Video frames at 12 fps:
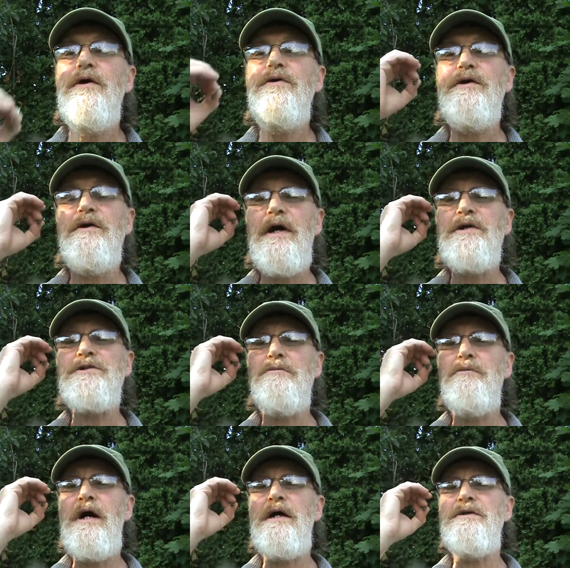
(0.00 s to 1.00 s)
See, that's the
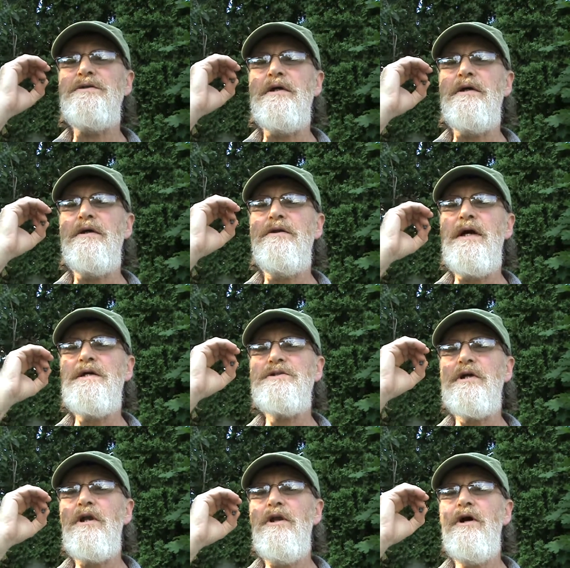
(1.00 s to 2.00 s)
mindset. That's
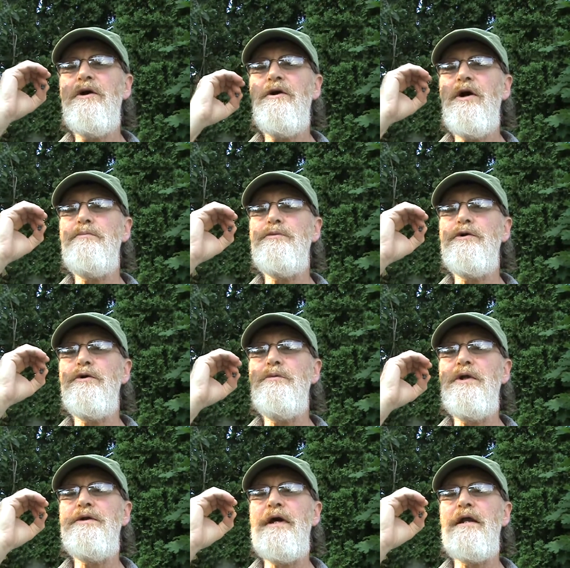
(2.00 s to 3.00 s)
the clodhopper
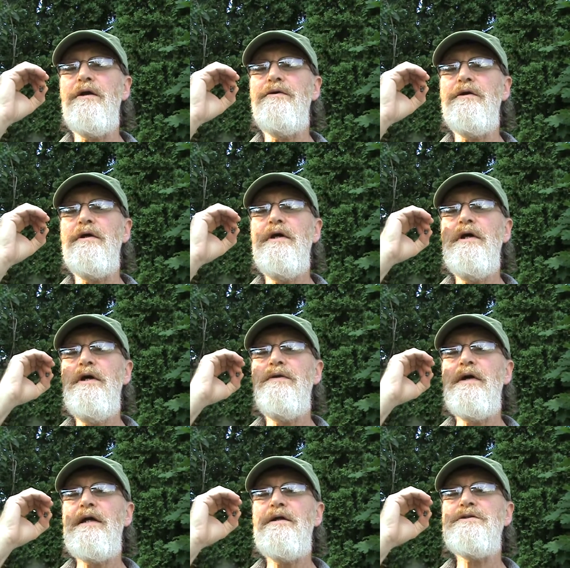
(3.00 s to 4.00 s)
mentality.
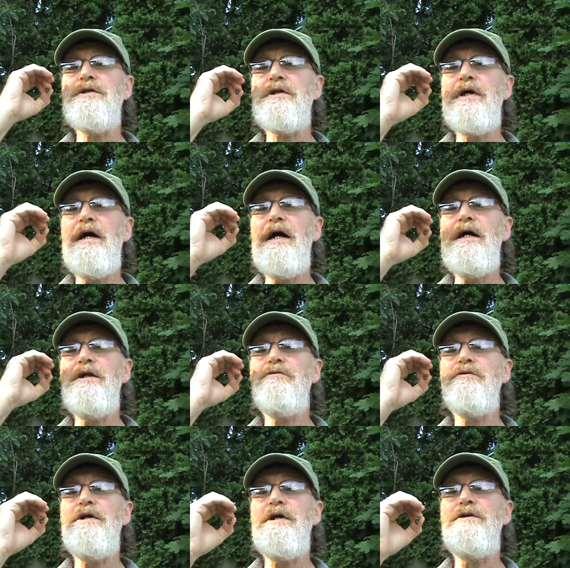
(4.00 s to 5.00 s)
That is the kind
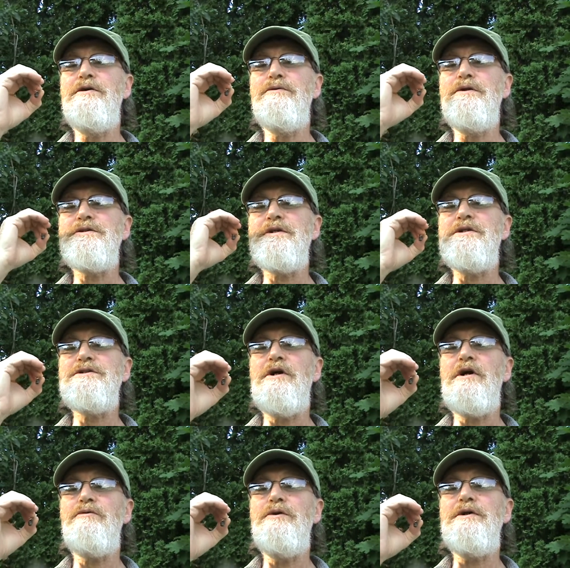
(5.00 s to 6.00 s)
of ignorance that
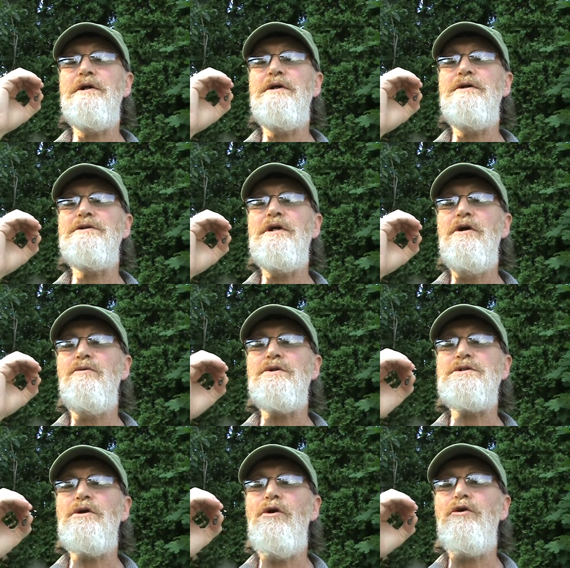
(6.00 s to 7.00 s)
Socrates
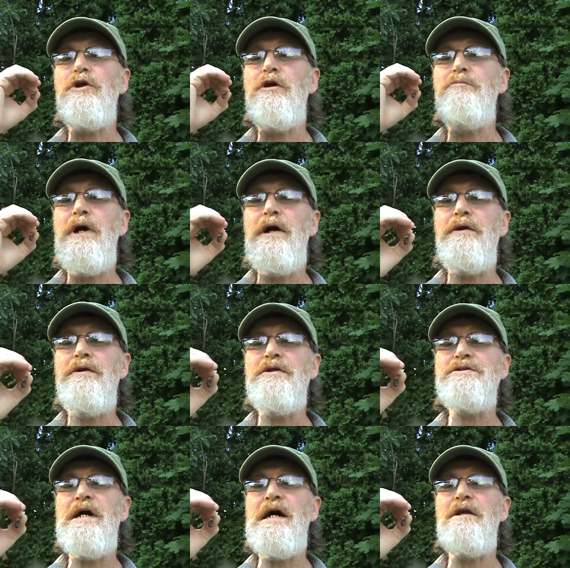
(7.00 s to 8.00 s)
was talking about in
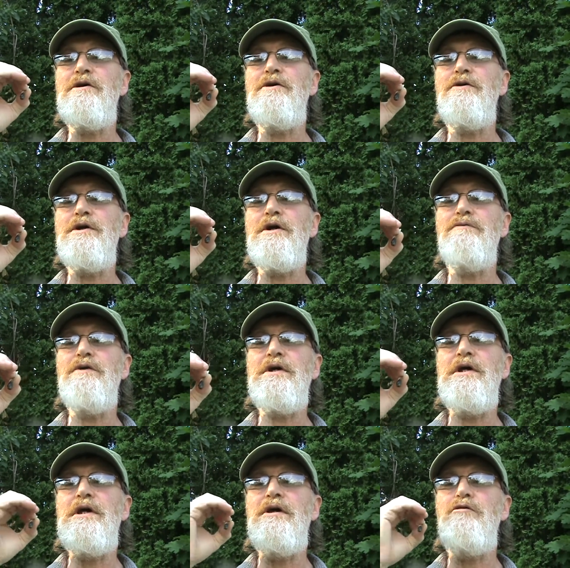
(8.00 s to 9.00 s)
his allegory of the
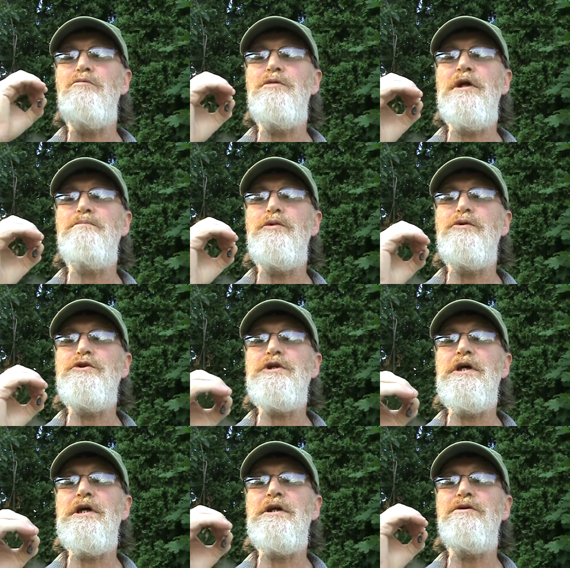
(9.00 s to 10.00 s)
cave. People
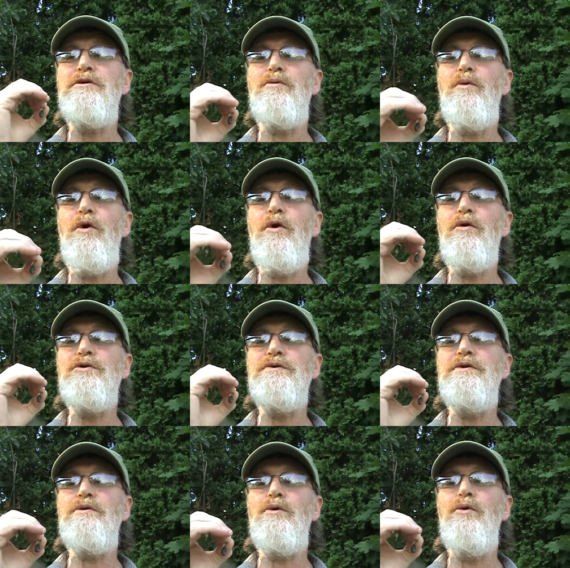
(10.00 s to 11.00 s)
chained to the walls of
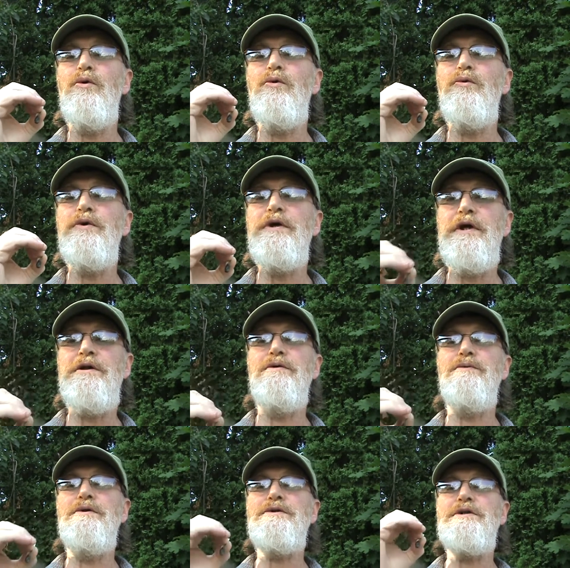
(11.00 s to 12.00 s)
their own
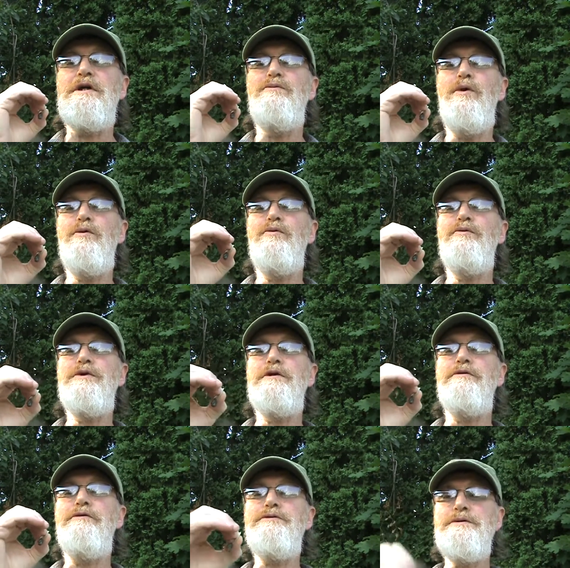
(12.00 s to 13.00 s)
ignorance. They won't
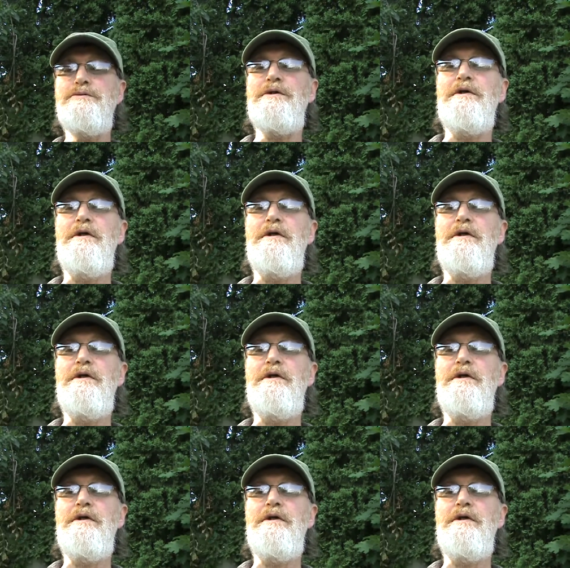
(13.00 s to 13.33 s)
hear the truth